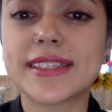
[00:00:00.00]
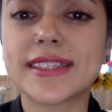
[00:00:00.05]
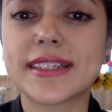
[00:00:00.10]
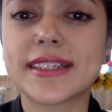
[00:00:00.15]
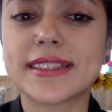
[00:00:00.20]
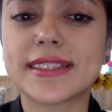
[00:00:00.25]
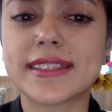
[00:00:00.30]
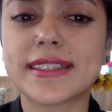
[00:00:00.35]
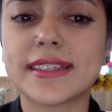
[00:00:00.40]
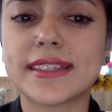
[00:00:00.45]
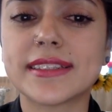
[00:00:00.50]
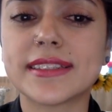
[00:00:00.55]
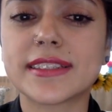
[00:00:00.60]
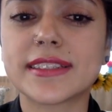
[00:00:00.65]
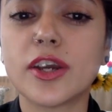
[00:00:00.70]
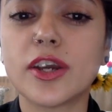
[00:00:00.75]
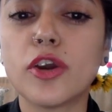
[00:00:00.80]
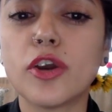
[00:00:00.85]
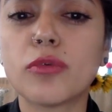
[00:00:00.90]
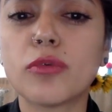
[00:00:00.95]

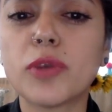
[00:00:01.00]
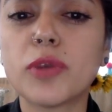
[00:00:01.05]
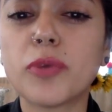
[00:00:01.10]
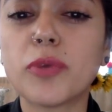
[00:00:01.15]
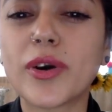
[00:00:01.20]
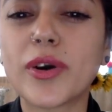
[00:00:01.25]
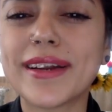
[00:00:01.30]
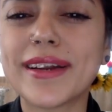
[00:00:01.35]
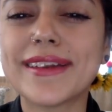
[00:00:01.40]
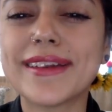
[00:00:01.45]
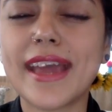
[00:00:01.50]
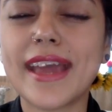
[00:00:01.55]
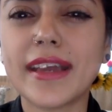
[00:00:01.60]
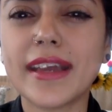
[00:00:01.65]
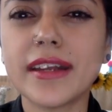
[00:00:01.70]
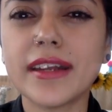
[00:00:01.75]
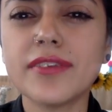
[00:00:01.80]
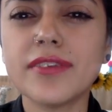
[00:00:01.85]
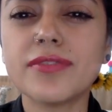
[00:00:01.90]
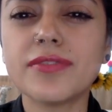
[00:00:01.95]
citizens, reported
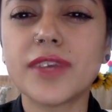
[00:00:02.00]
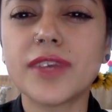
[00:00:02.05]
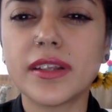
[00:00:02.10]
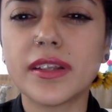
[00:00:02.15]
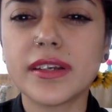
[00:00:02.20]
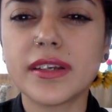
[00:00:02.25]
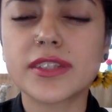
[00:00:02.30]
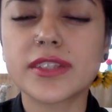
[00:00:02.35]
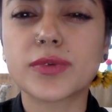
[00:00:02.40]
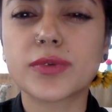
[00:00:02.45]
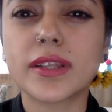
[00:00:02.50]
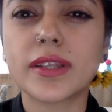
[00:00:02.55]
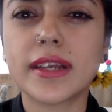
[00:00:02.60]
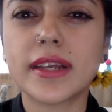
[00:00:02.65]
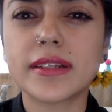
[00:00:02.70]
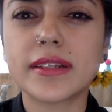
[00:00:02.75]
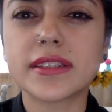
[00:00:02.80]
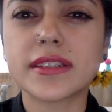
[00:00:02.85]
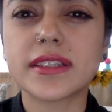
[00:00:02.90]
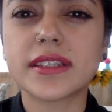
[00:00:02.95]
negative feelings
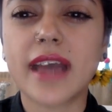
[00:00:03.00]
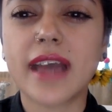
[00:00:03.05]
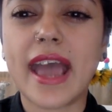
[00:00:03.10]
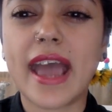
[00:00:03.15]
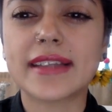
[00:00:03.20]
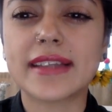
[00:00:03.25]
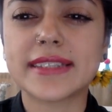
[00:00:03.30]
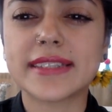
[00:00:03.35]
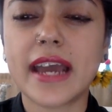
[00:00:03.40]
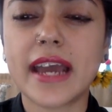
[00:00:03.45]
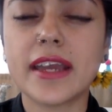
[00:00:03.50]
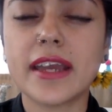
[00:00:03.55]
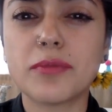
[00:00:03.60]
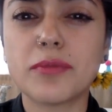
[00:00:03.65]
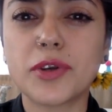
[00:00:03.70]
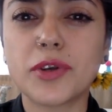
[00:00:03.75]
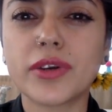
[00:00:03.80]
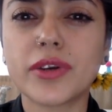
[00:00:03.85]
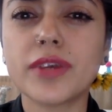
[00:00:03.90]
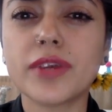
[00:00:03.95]
related to the
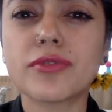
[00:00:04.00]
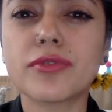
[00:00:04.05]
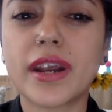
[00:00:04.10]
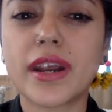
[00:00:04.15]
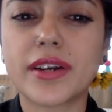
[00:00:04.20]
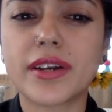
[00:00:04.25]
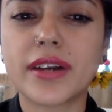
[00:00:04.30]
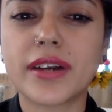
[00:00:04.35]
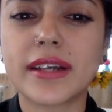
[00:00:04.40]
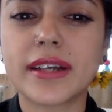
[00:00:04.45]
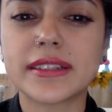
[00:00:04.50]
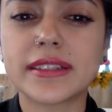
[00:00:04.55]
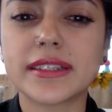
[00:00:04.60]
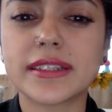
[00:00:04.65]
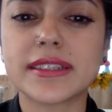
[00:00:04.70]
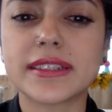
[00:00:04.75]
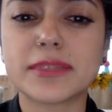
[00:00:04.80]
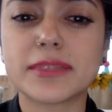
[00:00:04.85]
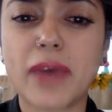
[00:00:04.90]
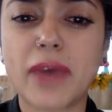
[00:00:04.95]
anti-immigrant rhetoric
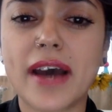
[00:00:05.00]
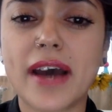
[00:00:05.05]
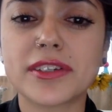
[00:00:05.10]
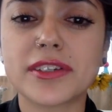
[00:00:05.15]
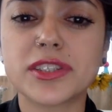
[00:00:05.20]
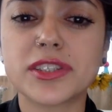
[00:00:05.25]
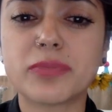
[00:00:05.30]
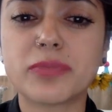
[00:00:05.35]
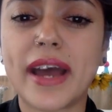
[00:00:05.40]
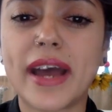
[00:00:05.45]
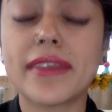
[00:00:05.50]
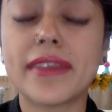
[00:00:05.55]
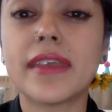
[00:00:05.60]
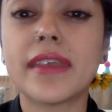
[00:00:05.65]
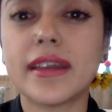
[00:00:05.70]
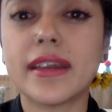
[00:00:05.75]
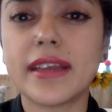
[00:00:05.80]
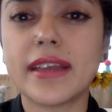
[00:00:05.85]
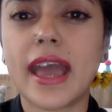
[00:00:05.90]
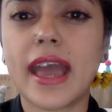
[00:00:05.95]
espoused by
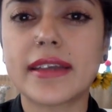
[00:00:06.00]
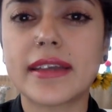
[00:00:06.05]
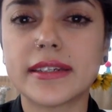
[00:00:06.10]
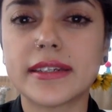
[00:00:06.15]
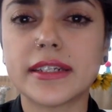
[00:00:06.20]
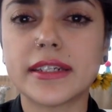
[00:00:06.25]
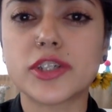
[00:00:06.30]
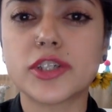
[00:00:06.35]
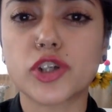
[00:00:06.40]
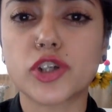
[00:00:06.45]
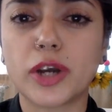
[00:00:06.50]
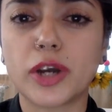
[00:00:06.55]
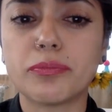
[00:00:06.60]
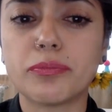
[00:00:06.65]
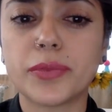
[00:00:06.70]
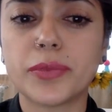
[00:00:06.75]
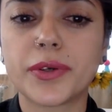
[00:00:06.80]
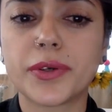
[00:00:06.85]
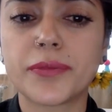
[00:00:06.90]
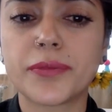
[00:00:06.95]
then-candidate Trump.